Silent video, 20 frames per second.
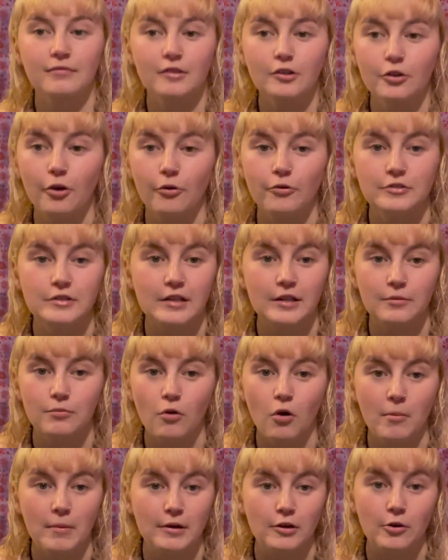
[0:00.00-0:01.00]
cozy,
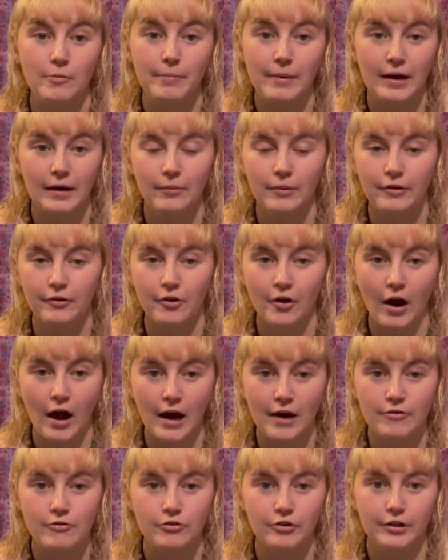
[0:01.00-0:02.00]
warm in your bed when you're
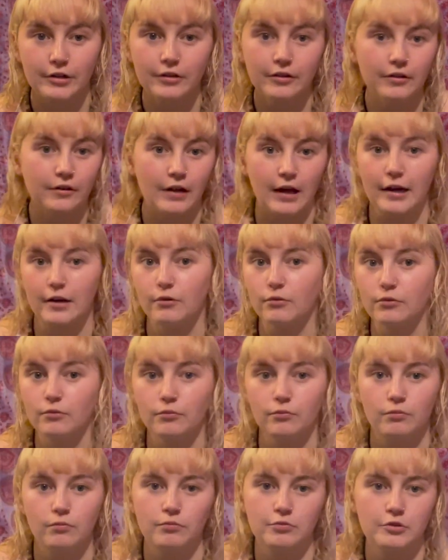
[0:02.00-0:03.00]
100, like,
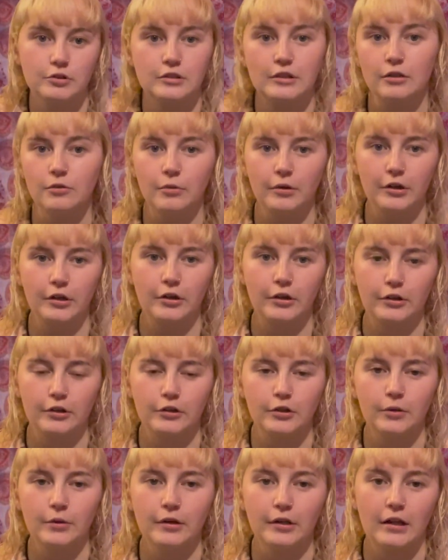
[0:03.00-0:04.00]
still, what are you gonna
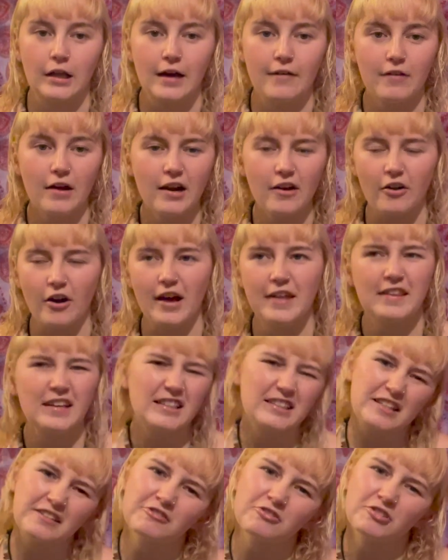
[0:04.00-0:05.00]
do in your life? I don't know, I think
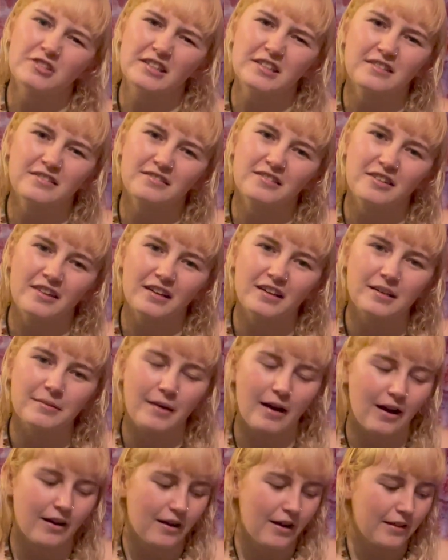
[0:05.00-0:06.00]
it's interesting to think
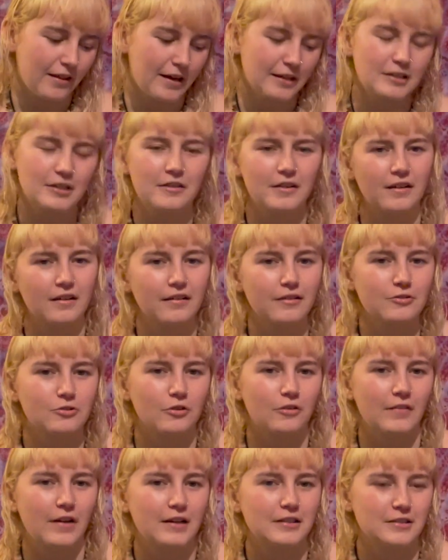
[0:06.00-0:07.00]
about. I like to think
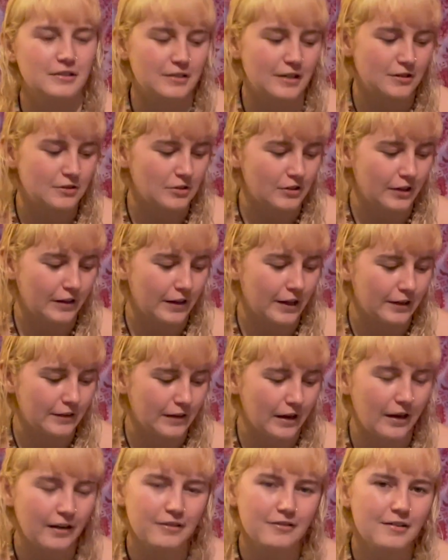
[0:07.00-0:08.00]
sort of existentially like
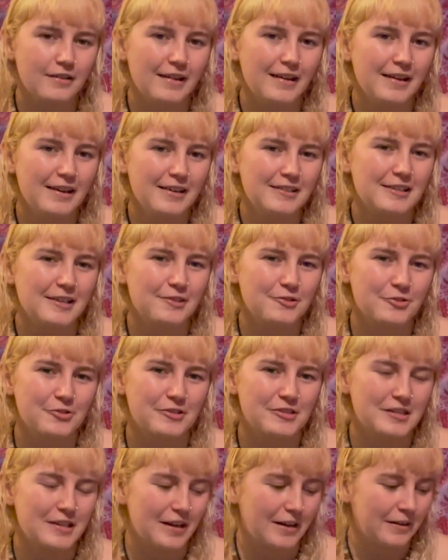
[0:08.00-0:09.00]
that. It's
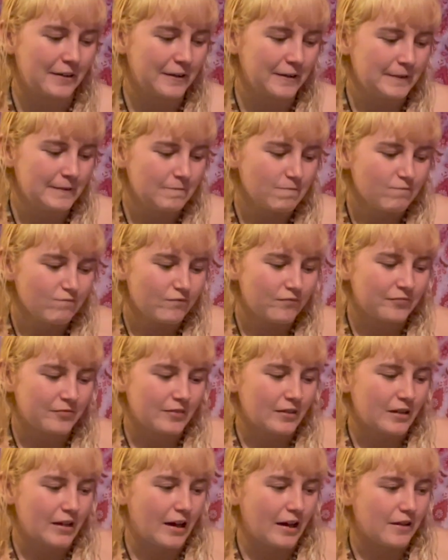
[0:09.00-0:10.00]
interesting.
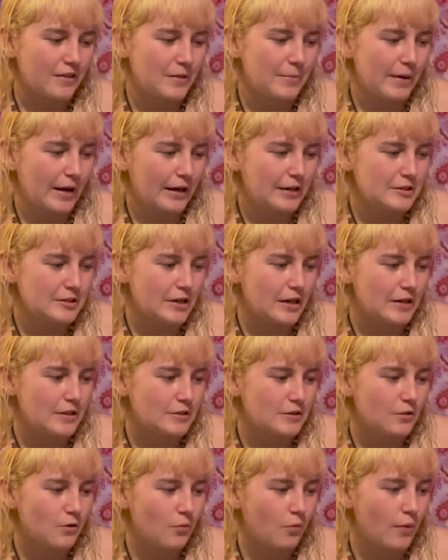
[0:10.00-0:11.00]
Okay, the back
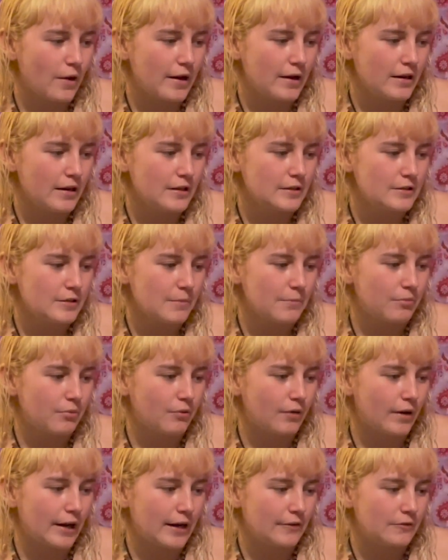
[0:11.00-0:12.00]
says, when is it
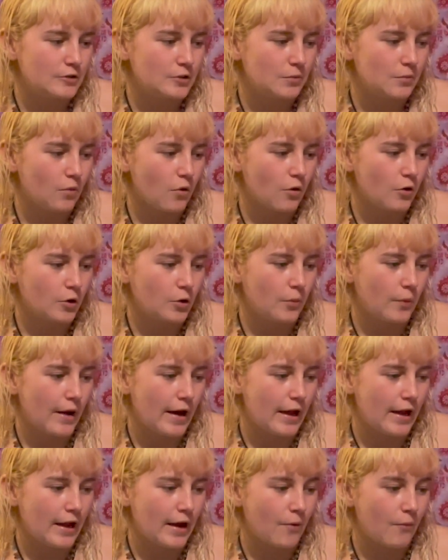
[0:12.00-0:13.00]
brave to walk
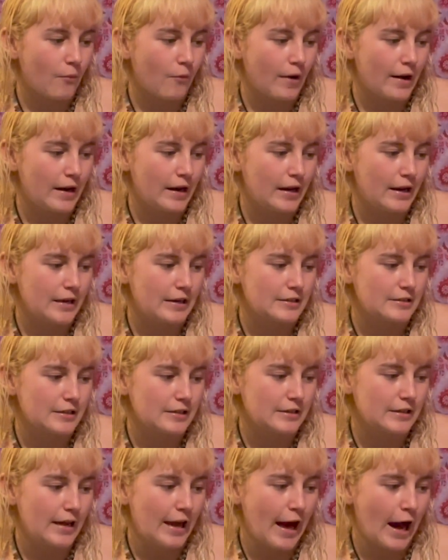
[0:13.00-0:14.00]
away and when is
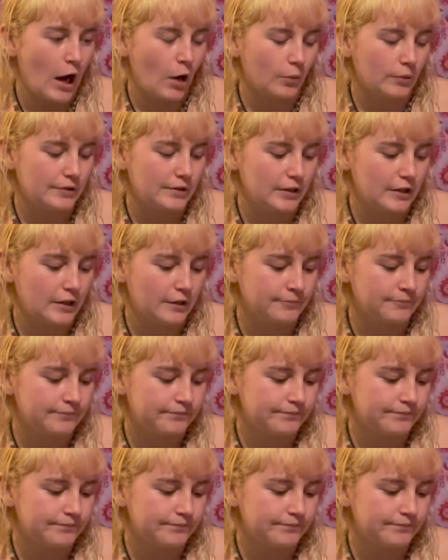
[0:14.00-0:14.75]
it cowardly?